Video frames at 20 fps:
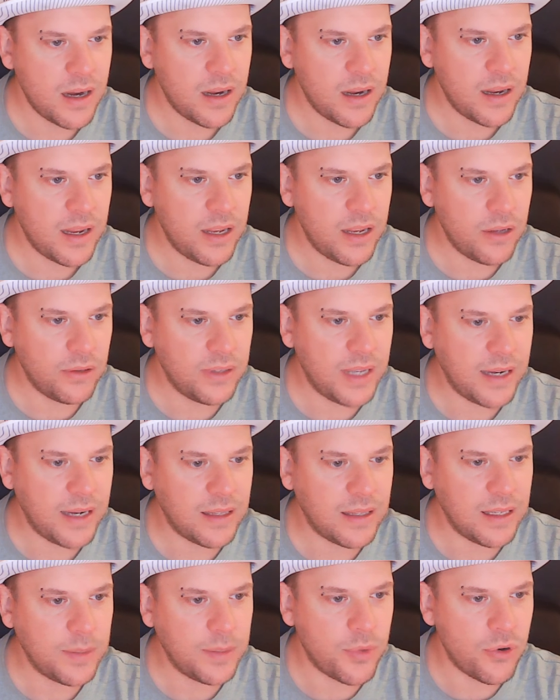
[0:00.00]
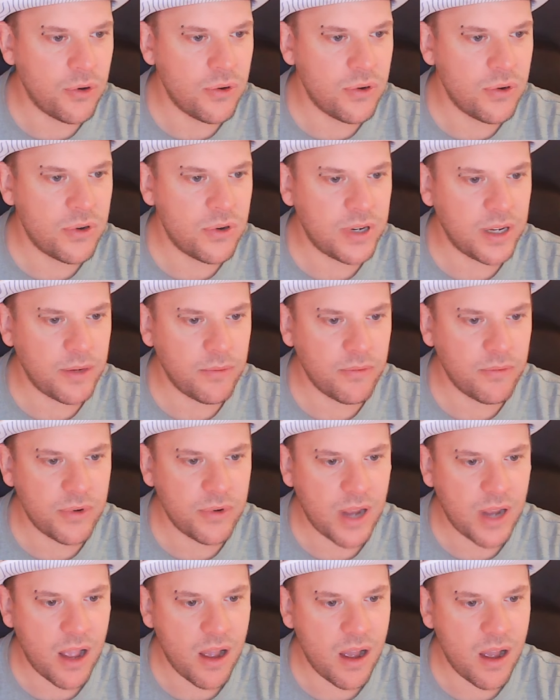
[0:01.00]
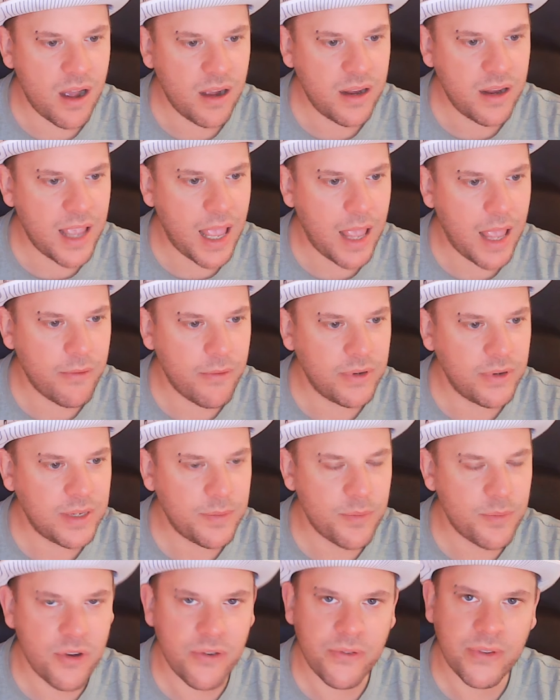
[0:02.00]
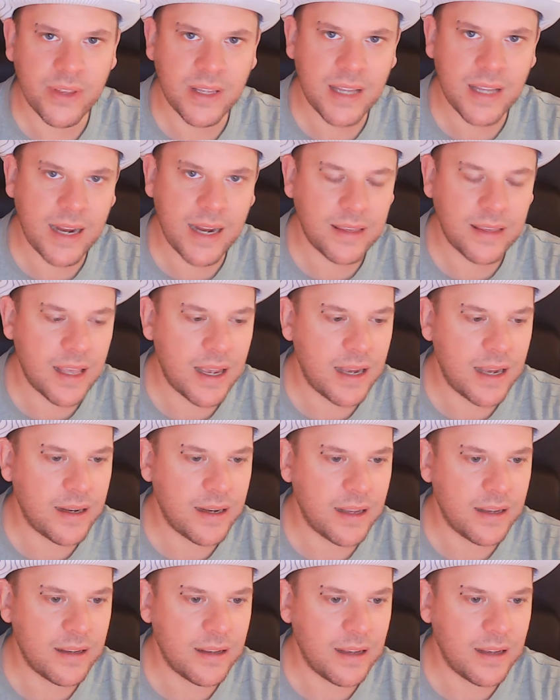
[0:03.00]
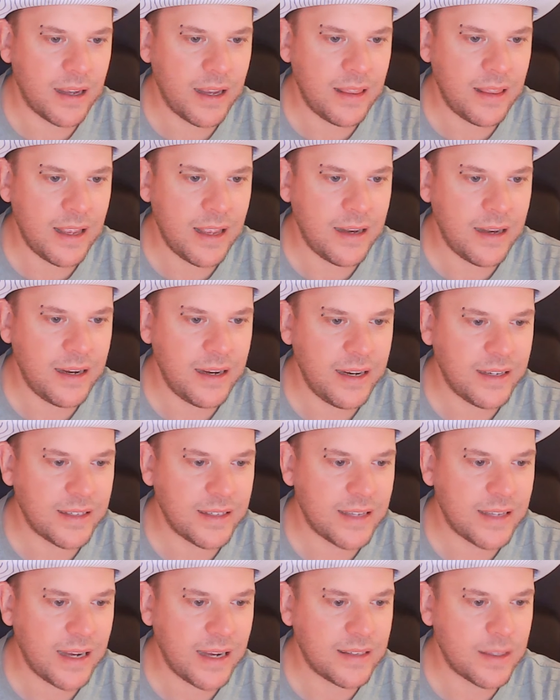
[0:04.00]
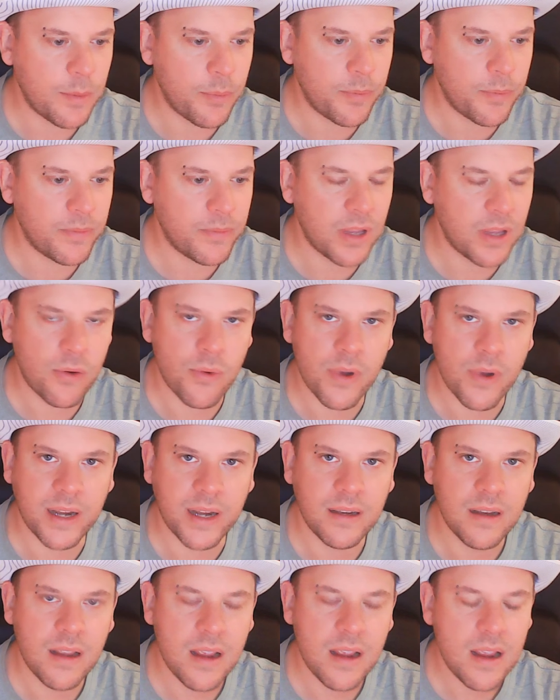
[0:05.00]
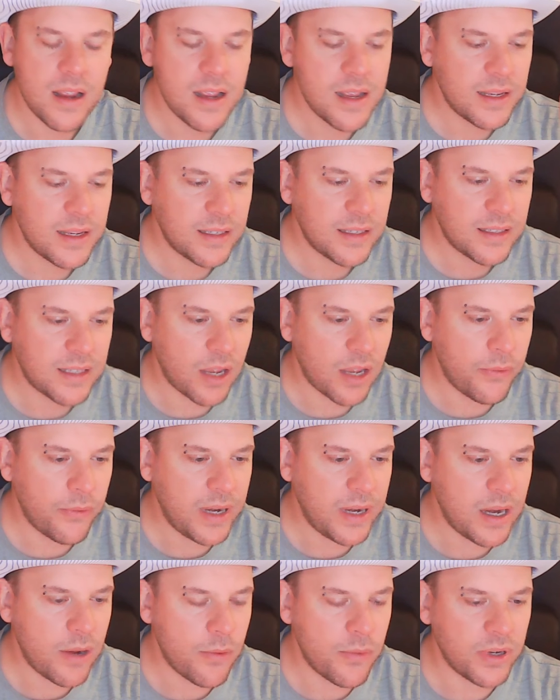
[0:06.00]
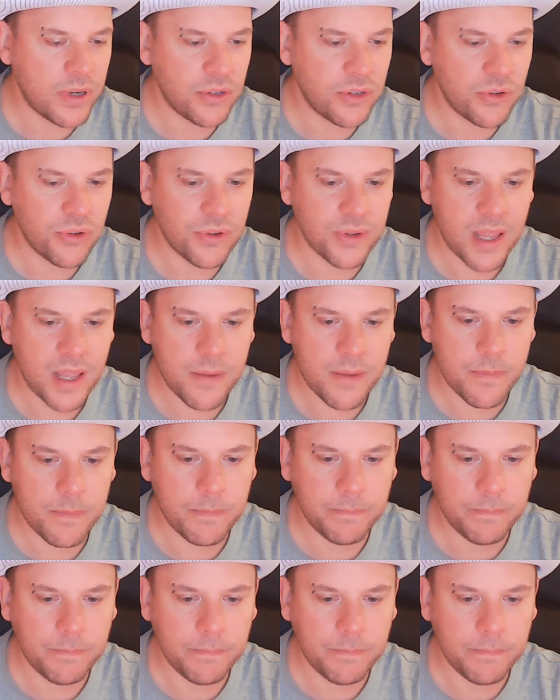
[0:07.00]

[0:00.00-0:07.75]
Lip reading: he'll take this pawn and we'll go, oh, okay, we'll just move and take that, and then he just takes the queen. So we don't want to do that.